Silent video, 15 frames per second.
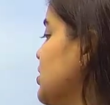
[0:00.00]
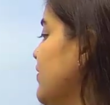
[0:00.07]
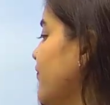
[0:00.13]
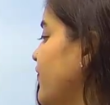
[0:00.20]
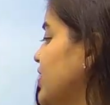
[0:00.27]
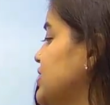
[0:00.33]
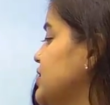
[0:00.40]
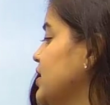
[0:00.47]

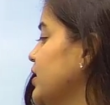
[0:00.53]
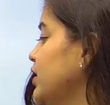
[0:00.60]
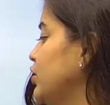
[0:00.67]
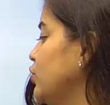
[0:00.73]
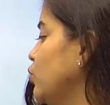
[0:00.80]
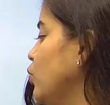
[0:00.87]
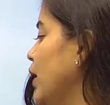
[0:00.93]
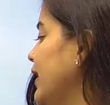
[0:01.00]
fester
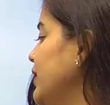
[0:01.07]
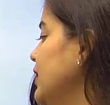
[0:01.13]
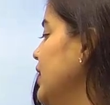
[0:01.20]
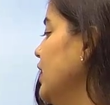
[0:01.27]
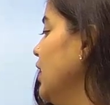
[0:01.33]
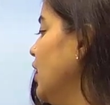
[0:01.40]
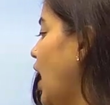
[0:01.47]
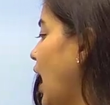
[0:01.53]
into an
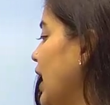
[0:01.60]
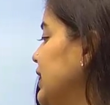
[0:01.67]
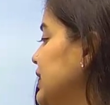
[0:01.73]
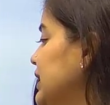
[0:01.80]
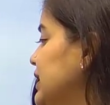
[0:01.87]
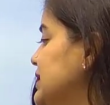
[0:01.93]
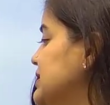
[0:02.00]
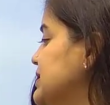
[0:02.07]

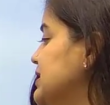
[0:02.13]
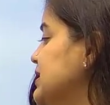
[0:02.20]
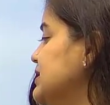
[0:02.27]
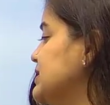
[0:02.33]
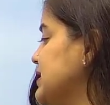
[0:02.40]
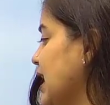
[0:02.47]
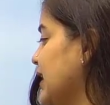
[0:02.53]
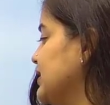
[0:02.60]
uneasy
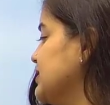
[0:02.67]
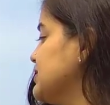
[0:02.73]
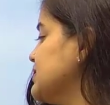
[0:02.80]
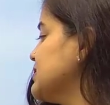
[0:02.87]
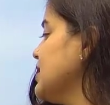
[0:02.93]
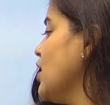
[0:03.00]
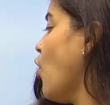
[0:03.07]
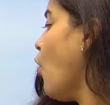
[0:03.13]
status
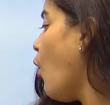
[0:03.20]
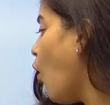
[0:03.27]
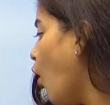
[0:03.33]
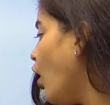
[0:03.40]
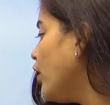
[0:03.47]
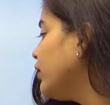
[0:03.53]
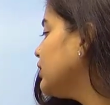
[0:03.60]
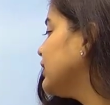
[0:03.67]

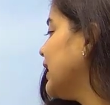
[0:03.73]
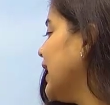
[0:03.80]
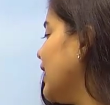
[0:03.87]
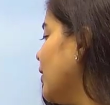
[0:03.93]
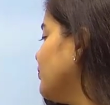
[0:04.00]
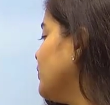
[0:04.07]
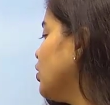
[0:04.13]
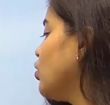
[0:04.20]
or take
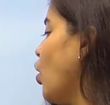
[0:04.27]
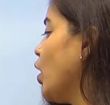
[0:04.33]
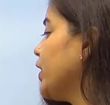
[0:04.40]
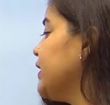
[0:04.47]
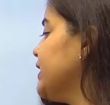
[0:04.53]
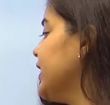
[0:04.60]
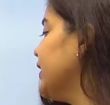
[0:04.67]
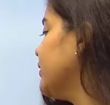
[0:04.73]
up the
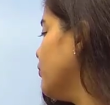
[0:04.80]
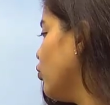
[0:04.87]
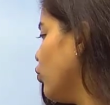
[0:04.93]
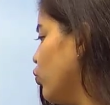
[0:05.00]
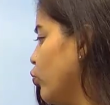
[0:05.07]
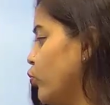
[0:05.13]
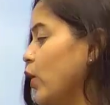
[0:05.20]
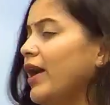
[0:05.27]
gauntlet,
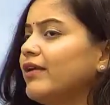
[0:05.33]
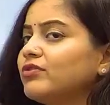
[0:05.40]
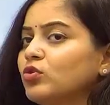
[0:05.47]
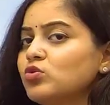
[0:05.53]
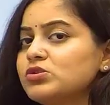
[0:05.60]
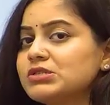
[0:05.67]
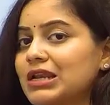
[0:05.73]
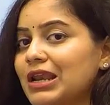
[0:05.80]
wear
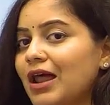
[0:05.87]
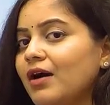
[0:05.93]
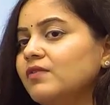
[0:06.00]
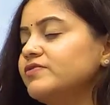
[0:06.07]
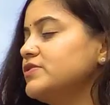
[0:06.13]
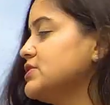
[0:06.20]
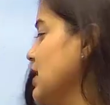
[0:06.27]
those gloves